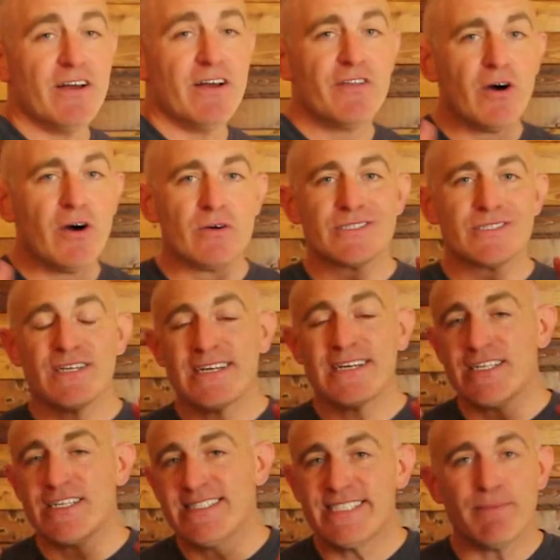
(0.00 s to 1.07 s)
those
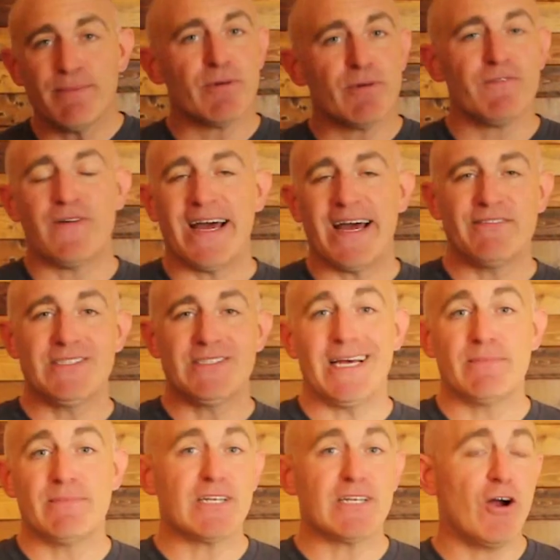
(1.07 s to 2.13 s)
simple 5
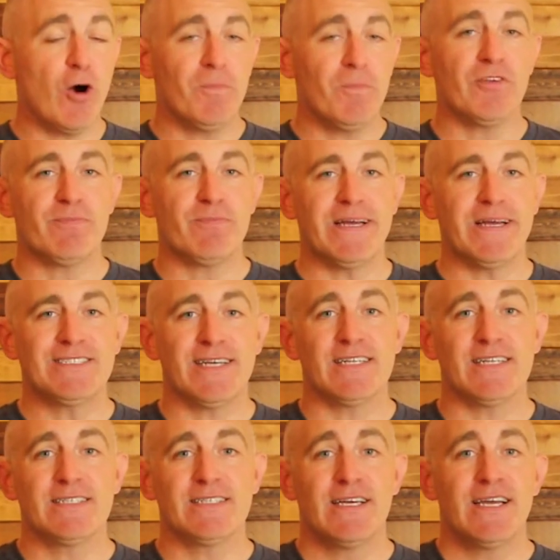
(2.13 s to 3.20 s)
steps, I hope this made
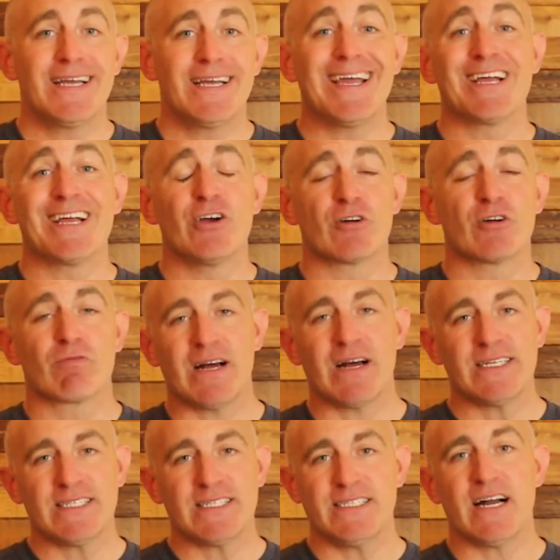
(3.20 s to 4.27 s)
sense. Again, go to
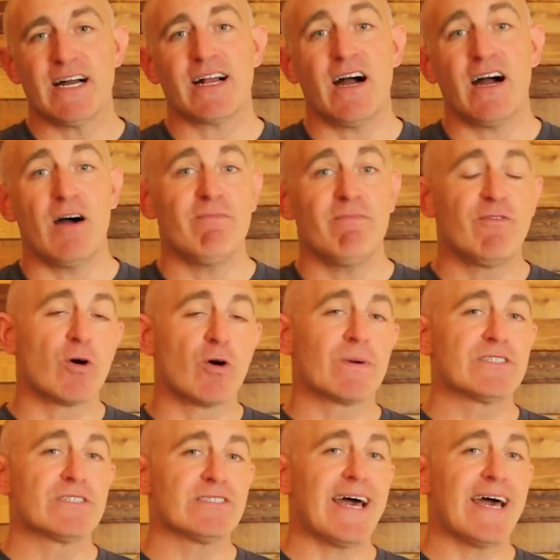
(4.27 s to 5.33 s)

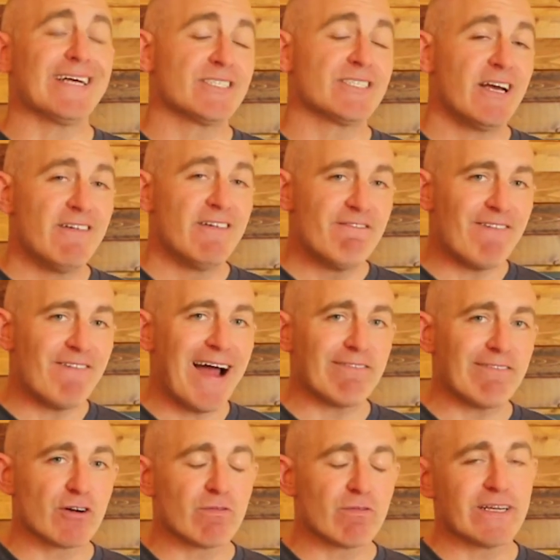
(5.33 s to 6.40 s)

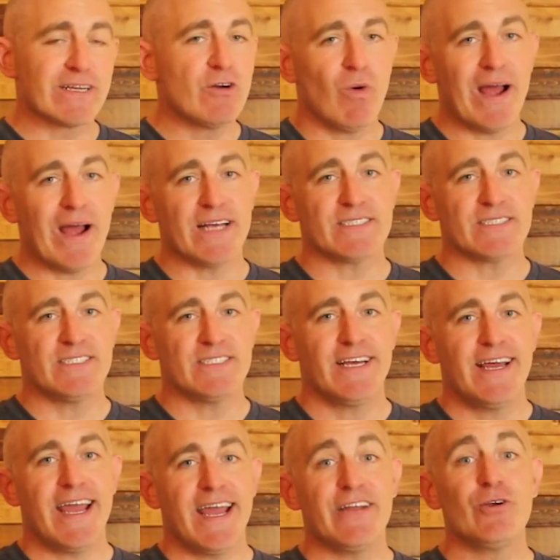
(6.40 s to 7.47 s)
rondesi.com/Fiverr requests,
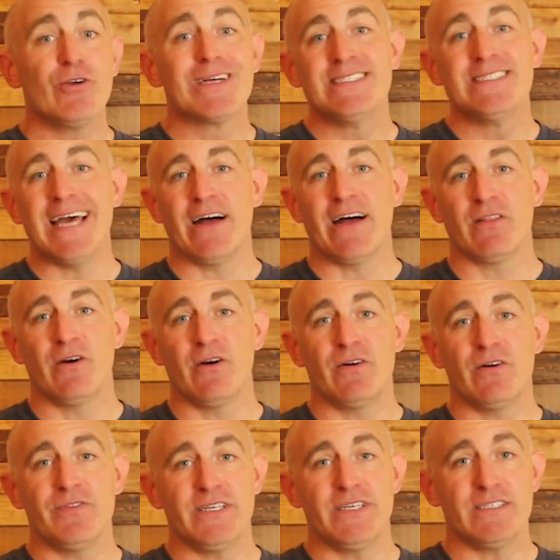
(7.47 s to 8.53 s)
and you can
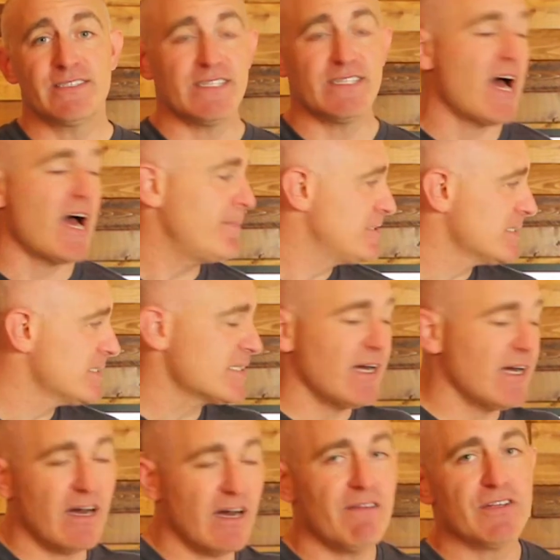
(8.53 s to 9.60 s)
download the synopsis
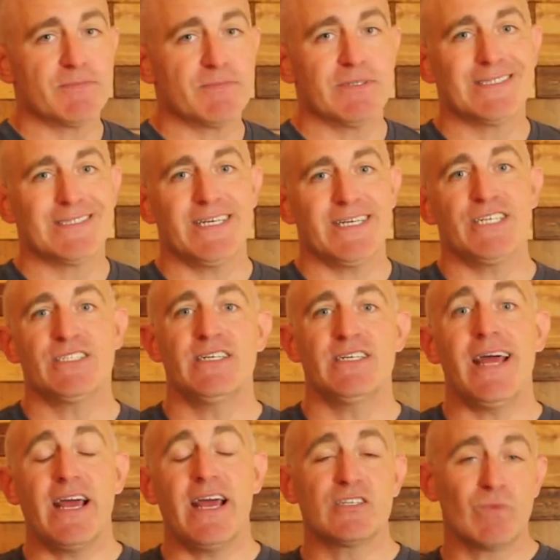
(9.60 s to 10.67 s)
of this presentation
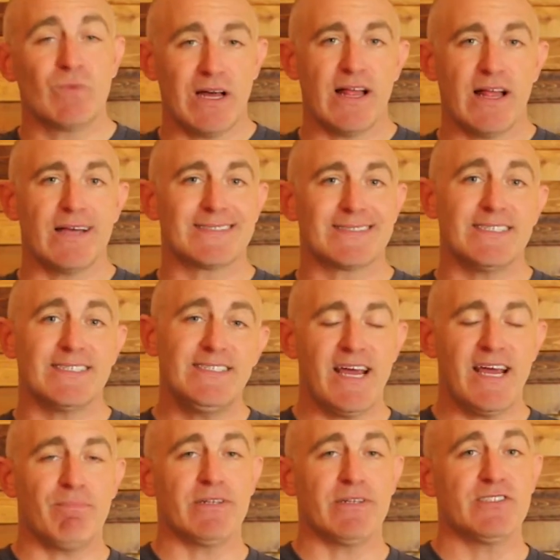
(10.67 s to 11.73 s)
as well as the
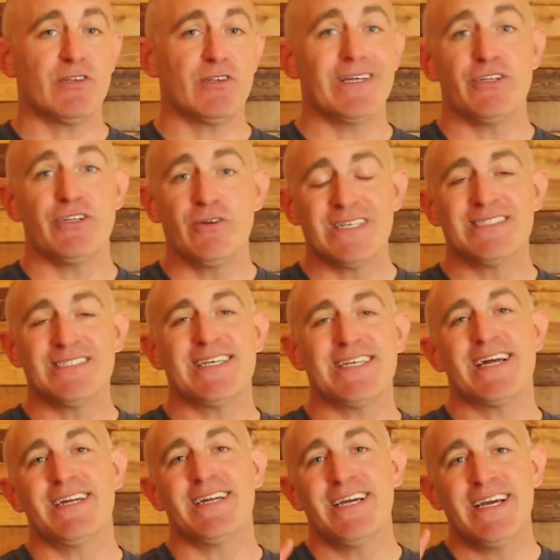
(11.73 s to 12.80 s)
template so that you can
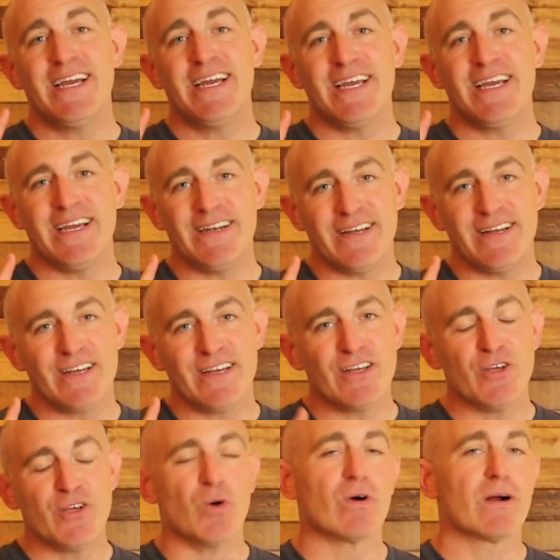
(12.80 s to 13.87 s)
send in
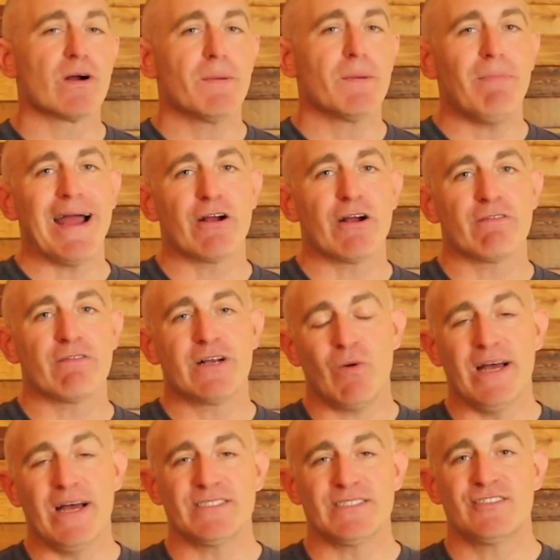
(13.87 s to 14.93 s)
your buyer
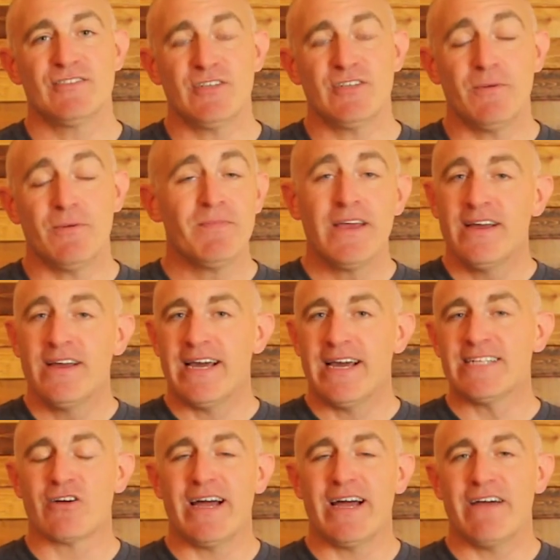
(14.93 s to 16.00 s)
request. So
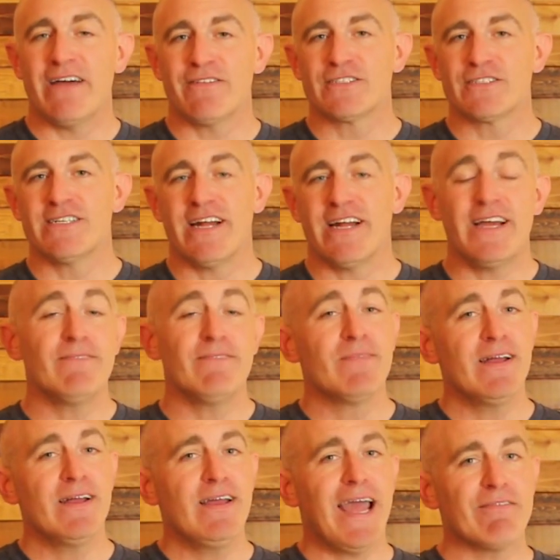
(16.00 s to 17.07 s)
that's all I have for today.
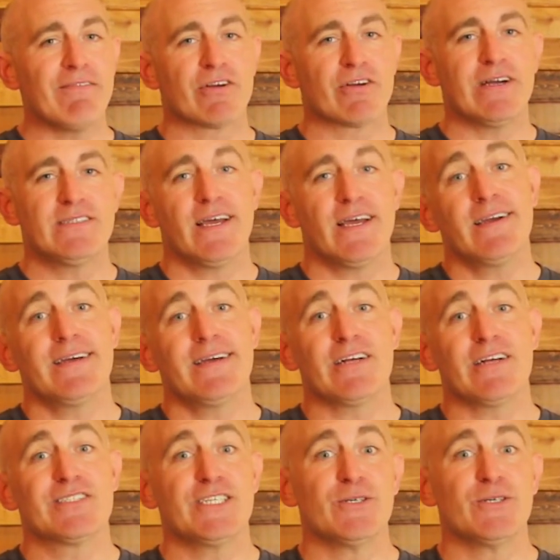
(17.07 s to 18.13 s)
Have a great day, and
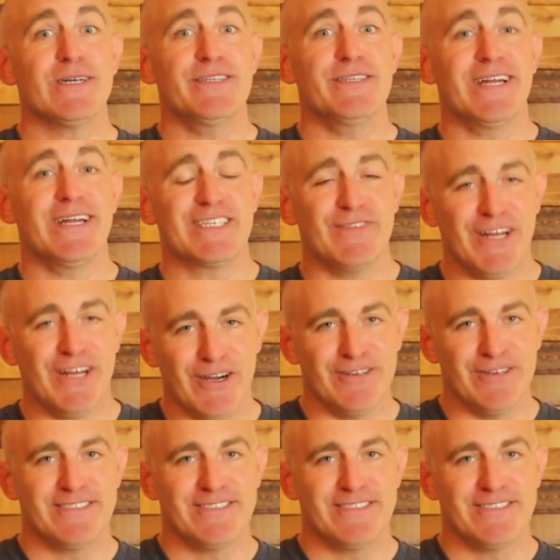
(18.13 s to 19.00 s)
I'll see you in the next video.